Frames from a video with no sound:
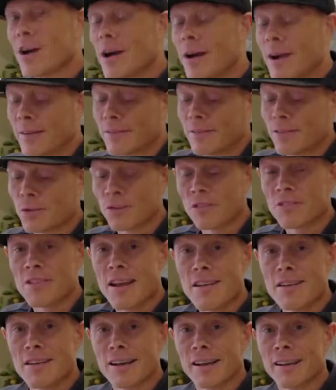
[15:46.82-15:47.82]
All right, so it's
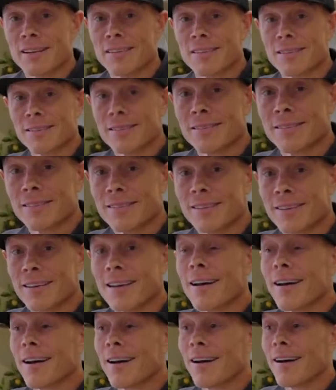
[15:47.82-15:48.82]
date night.
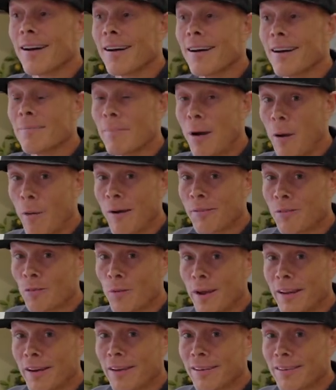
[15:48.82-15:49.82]
My wife's
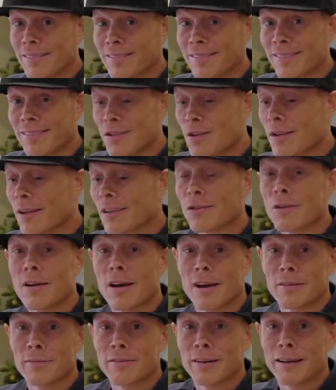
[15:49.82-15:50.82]
waiting. You guys are
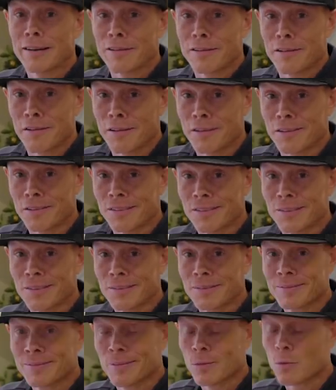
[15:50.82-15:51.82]
not invited to this.
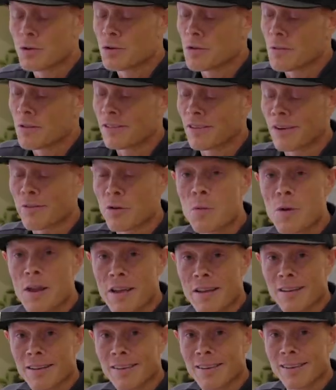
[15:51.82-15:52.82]
We do this every
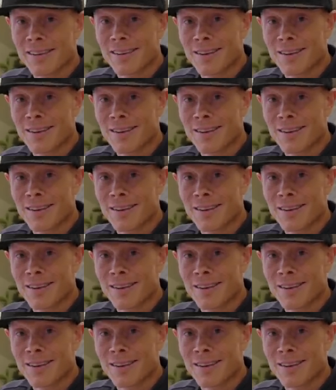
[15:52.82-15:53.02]
week.